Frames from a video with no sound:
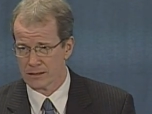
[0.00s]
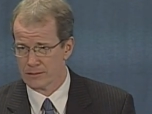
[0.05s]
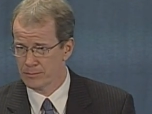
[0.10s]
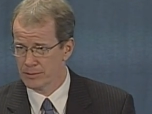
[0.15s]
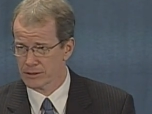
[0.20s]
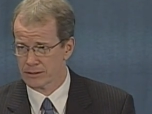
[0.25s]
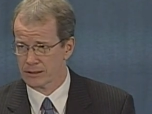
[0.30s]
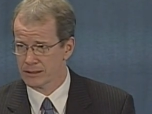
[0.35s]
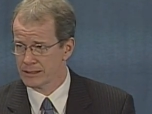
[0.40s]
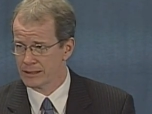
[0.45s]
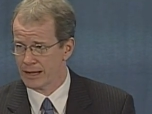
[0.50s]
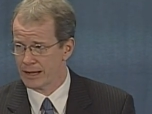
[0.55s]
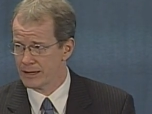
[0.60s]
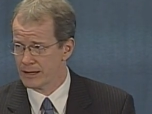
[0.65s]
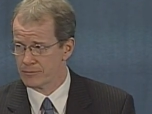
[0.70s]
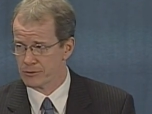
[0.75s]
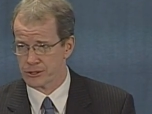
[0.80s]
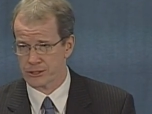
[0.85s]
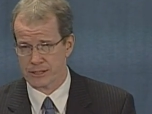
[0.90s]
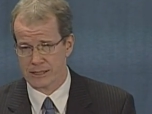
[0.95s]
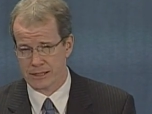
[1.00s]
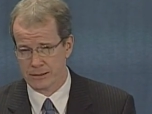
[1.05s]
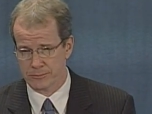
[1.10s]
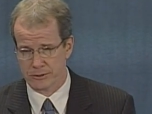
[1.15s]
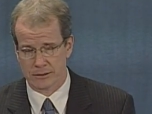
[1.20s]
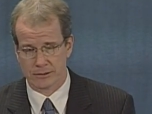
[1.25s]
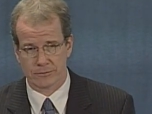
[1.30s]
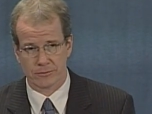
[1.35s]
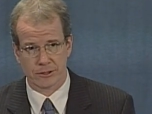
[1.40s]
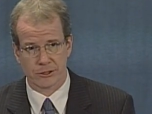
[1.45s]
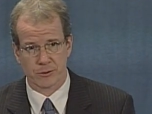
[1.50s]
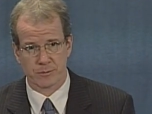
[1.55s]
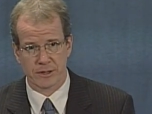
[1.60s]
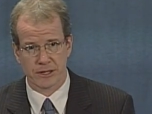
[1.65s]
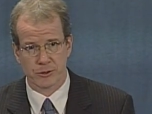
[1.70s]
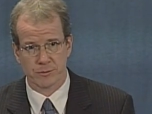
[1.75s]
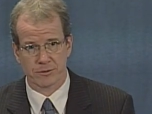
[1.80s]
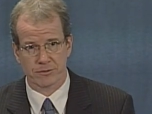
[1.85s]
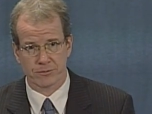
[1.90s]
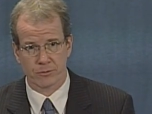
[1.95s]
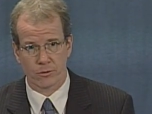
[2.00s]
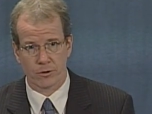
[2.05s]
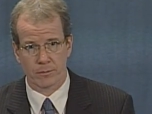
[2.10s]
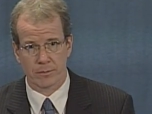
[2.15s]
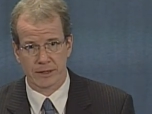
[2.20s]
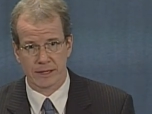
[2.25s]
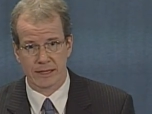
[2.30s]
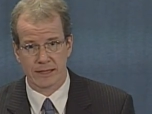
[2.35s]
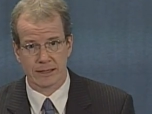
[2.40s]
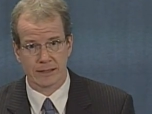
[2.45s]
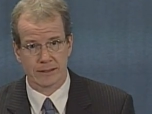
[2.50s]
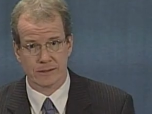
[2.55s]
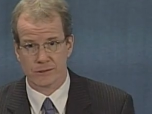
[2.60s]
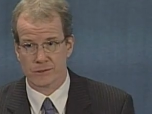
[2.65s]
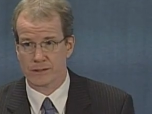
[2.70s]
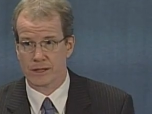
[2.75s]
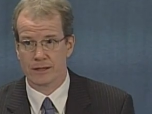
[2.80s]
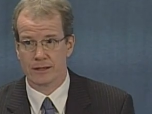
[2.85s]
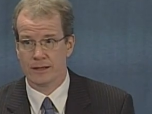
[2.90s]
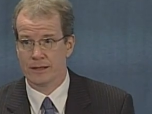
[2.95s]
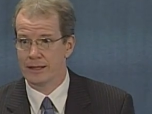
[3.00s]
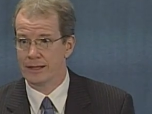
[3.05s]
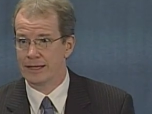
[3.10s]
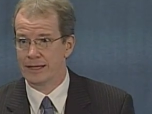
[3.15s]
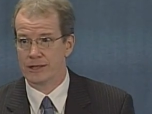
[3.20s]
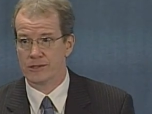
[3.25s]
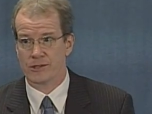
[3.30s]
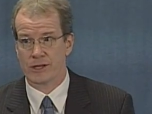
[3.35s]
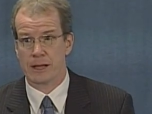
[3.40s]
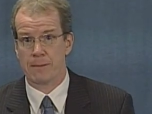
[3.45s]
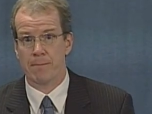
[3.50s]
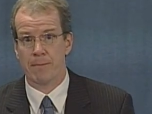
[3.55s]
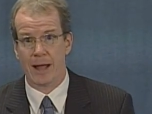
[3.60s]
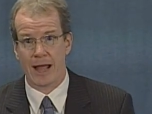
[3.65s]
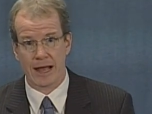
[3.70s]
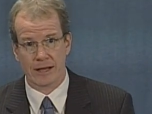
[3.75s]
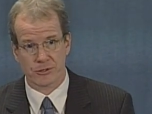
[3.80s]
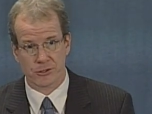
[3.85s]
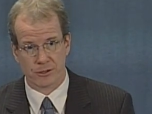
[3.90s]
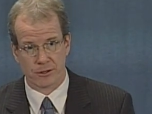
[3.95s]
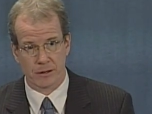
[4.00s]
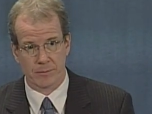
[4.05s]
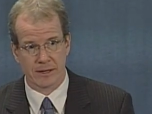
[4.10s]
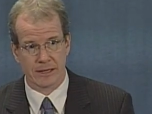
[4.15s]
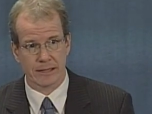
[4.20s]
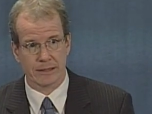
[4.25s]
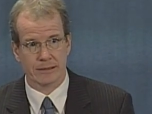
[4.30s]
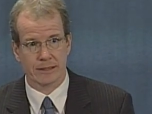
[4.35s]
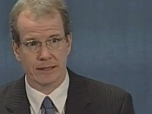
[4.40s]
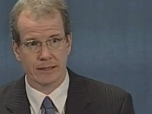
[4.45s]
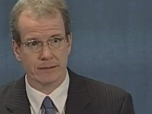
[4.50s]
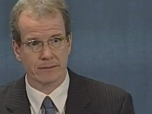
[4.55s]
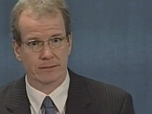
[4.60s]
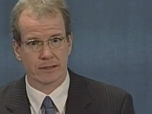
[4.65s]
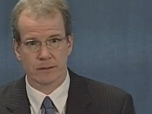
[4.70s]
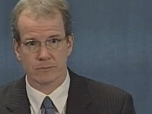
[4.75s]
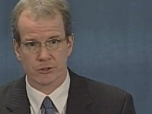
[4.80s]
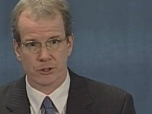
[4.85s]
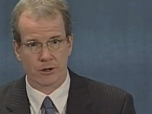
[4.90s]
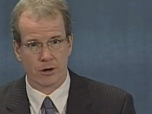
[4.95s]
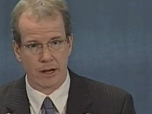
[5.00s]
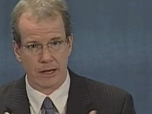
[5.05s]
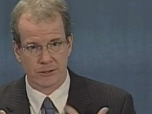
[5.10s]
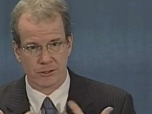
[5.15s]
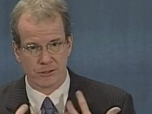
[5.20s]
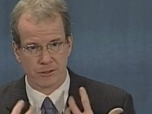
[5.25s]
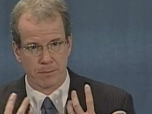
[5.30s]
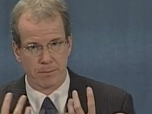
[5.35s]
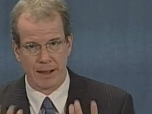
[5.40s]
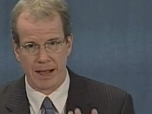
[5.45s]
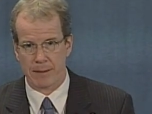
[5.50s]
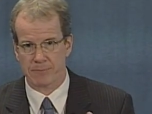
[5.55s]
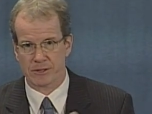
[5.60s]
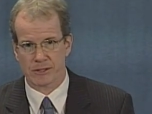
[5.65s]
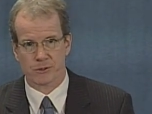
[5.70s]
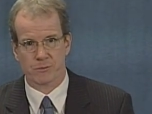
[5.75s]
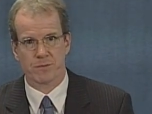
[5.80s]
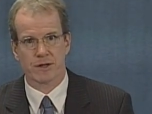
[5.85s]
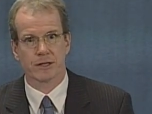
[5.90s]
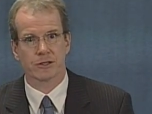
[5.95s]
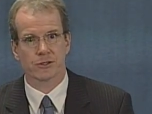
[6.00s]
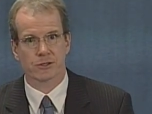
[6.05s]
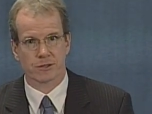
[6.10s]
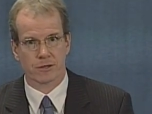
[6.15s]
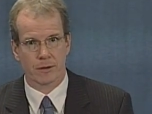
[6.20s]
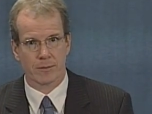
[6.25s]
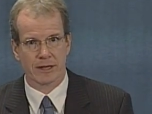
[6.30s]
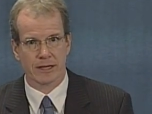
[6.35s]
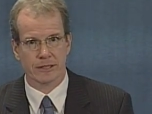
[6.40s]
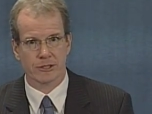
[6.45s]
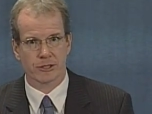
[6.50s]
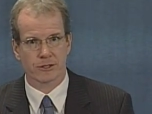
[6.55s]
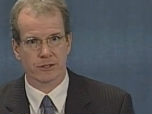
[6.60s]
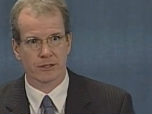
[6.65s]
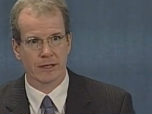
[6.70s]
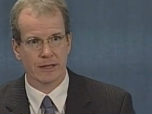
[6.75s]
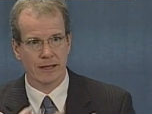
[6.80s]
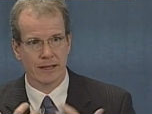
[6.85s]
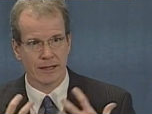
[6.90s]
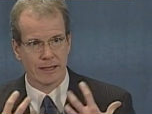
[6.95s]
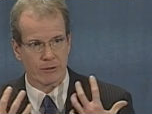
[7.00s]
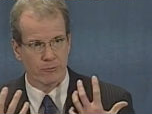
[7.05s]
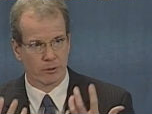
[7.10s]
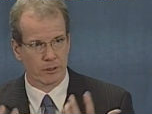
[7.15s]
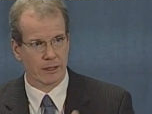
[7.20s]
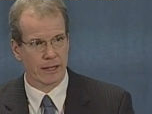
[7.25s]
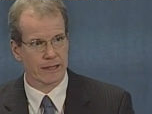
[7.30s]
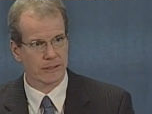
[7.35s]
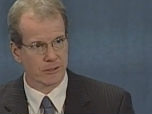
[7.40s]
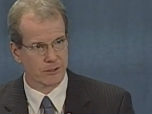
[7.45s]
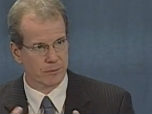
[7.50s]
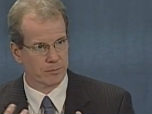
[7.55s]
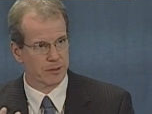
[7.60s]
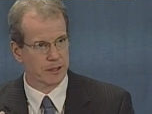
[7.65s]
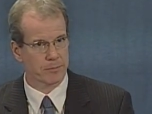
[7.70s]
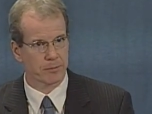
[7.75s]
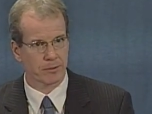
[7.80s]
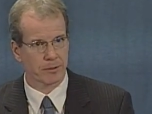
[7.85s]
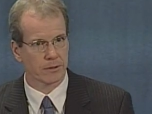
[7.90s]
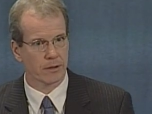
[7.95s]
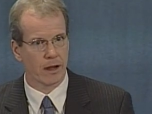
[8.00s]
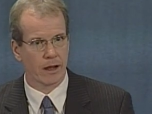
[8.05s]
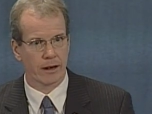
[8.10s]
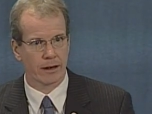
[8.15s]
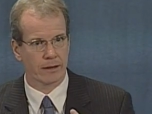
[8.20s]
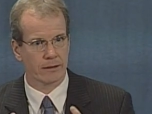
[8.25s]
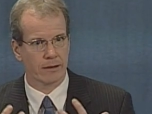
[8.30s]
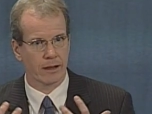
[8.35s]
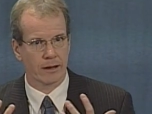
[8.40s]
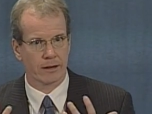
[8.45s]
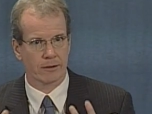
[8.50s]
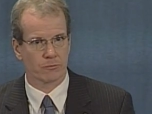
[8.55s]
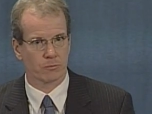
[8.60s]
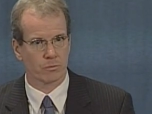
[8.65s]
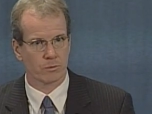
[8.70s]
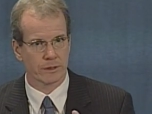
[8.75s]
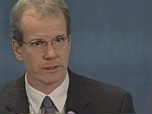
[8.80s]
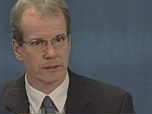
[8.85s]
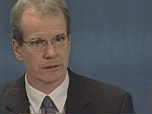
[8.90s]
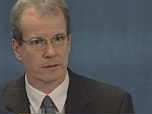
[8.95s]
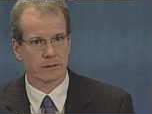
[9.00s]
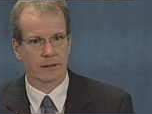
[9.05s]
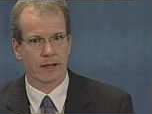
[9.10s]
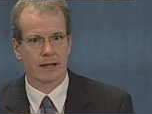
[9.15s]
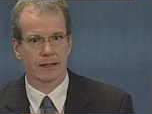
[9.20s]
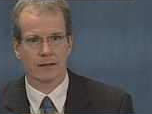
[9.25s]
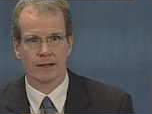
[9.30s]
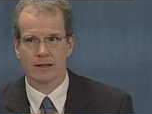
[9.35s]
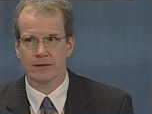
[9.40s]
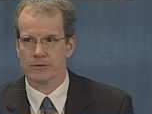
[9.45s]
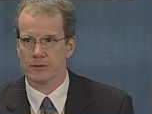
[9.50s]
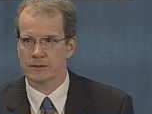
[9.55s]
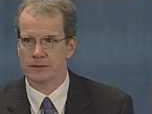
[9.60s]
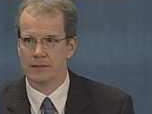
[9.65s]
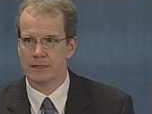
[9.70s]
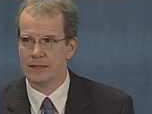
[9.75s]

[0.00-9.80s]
Bill Clinton, I'd never seen him deliver a speech before, but he is he is a master. I mean, he, he comes across as a Baptist minister. I mean, he just, he relates to people on a, on a real gut level.